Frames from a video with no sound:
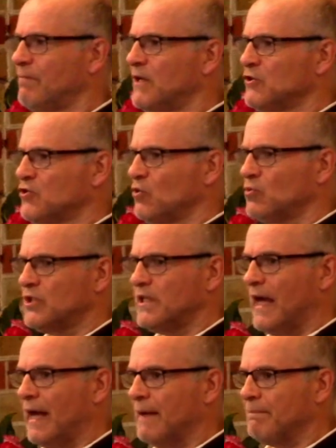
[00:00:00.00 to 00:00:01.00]
being
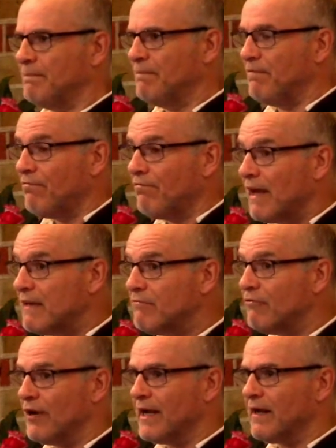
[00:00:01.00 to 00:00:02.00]
salty and
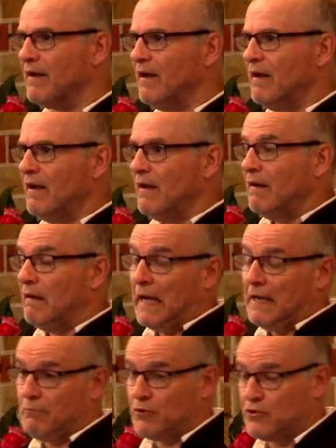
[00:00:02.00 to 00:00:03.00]
flavouring
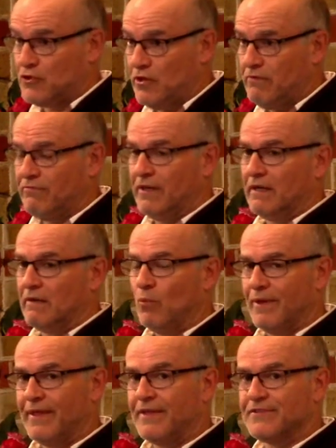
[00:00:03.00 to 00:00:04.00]
and preserving
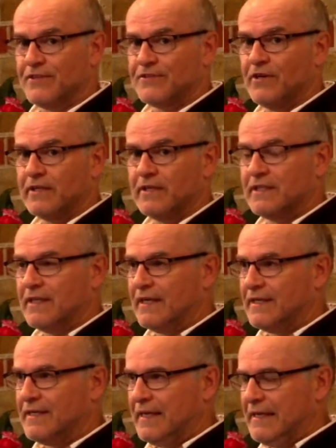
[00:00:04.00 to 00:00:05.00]
within society
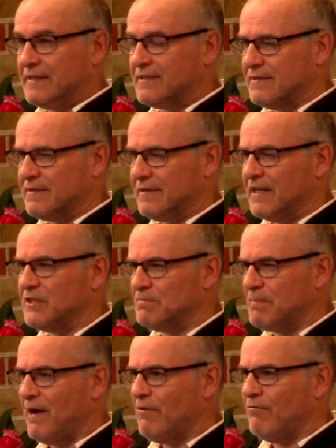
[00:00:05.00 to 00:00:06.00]
is
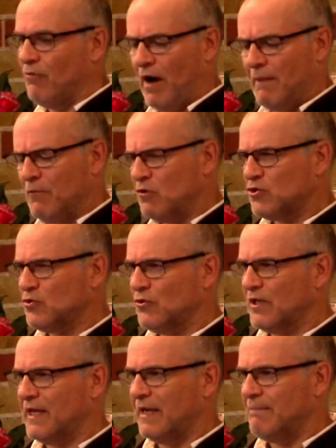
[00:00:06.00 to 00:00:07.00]
powerful. I'm not sure
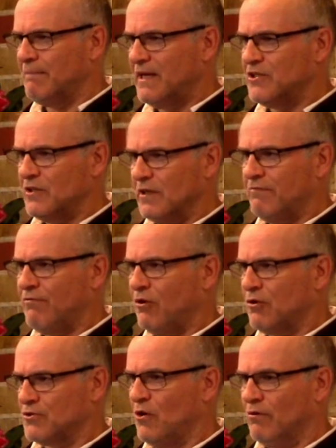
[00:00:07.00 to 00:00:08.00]
that it immediately
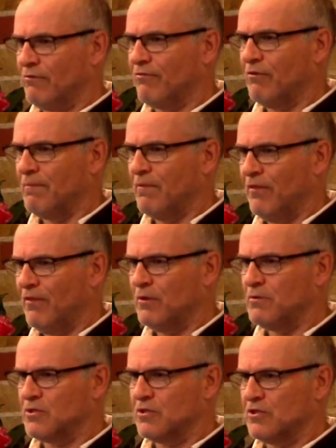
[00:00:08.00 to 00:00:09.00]
follows on from
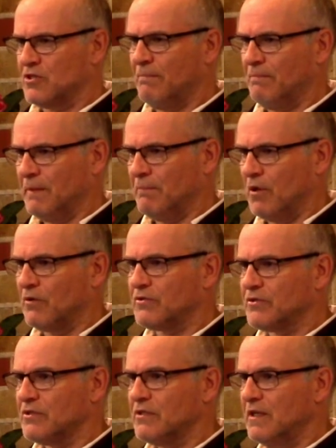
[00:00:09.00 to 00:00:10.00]
those are the stumbling
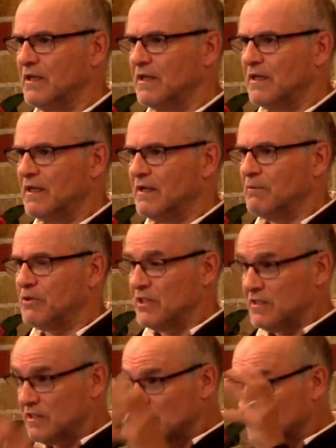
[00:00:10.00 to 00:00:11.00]
blocks. But
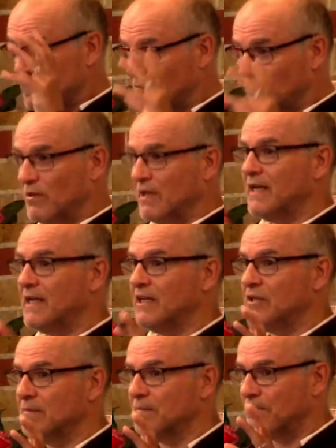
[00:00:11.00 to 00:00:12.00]
Jesus has been
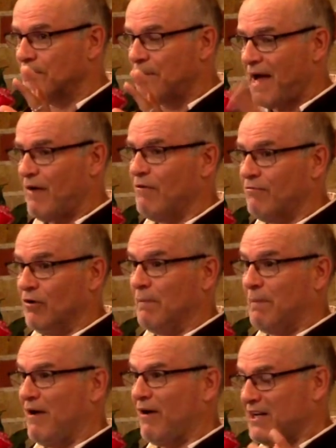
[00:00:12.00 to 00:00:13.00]
really powerful
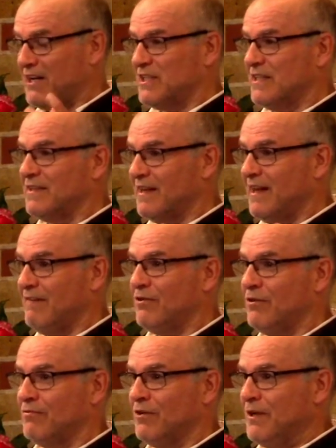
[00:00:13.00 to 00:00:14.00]
about actually the
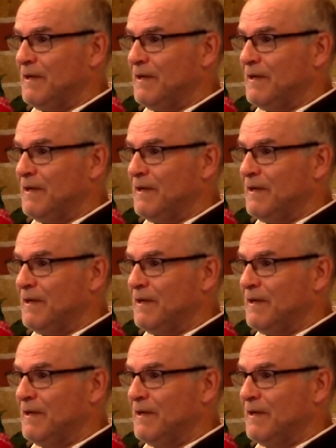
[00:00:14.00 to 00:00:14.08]
level of